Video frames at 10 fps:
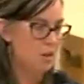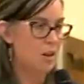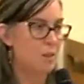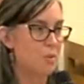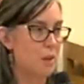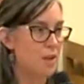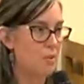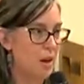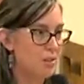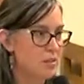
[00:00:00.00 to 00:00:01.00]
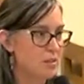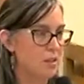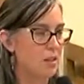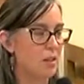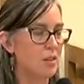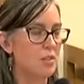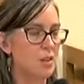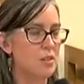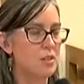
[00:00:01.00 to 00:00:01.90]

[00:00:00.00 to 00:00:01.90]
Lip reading: and I'm glad you asked it to clarify.